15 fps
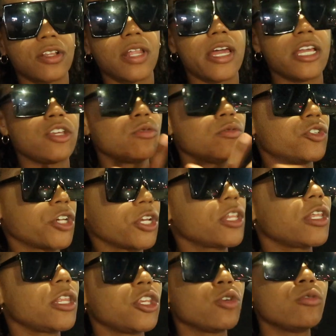Like you
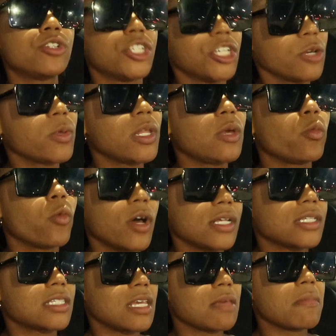genuinely, you genuinely want
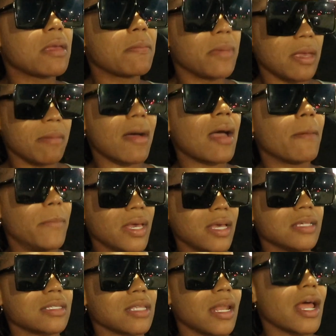to see me be my
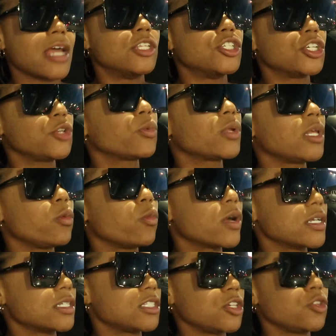best, and I genuinely
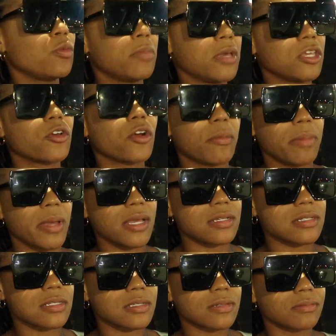want to see you be your
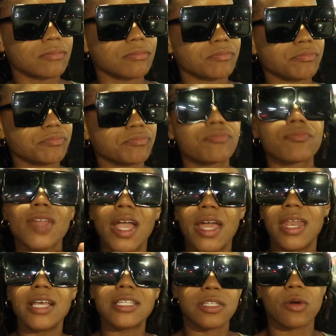best,
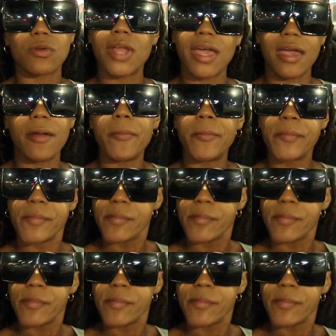and that's on that